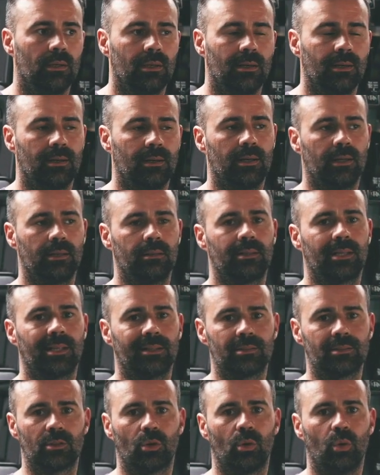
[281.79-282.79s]
it
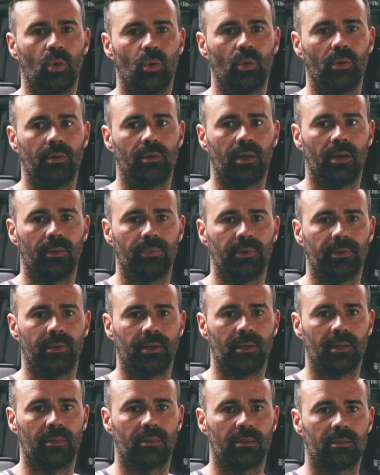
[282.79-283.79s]
gets caught
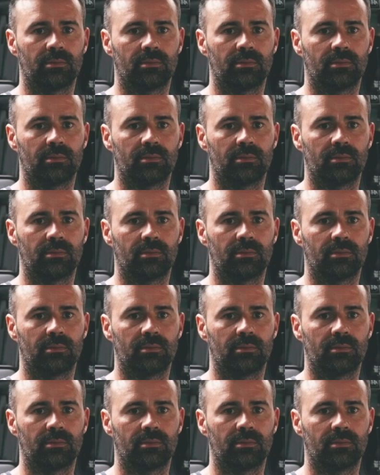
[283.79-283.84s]
underneath.